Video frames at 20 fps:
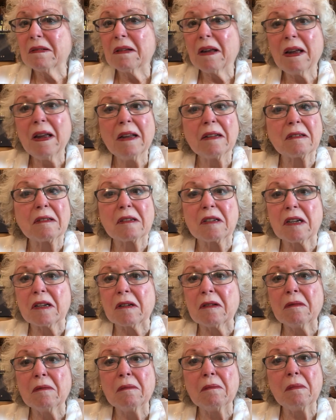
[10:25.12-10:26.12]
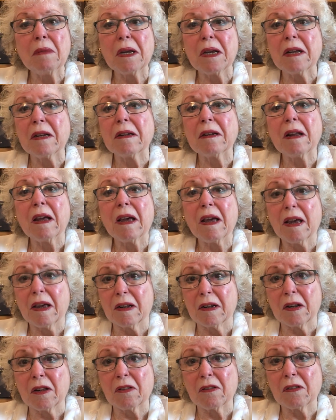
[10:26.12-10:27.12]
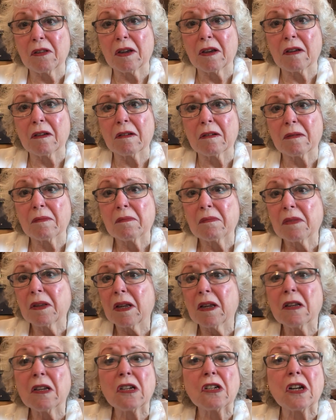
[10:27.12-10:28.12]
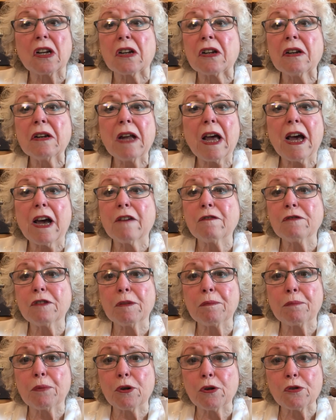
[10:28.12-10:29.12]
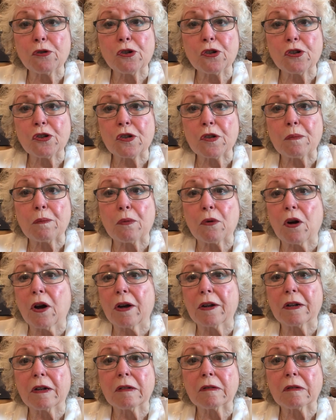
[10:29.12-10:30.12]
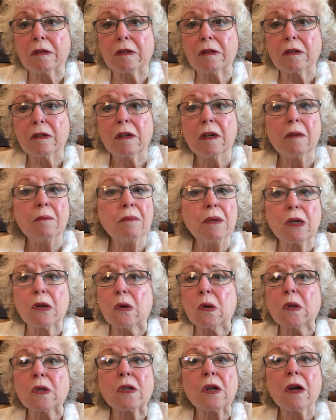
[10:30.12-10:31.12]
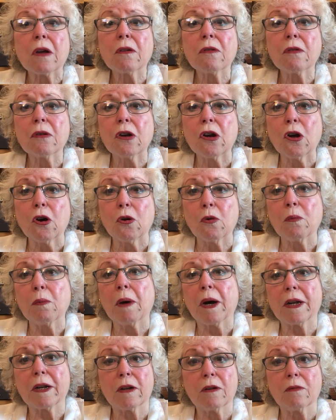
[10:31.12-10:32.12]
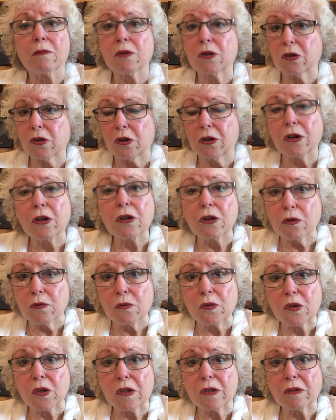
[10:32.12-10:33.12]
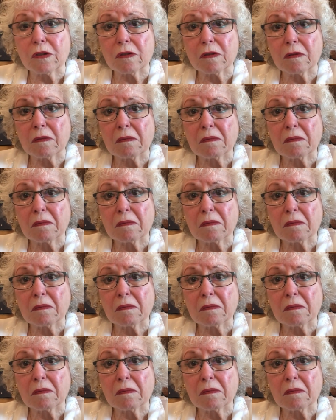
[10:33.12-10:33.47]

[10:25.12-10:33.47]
It didn't mean anything. You didn't have to purchase the product because nobody was going to use it.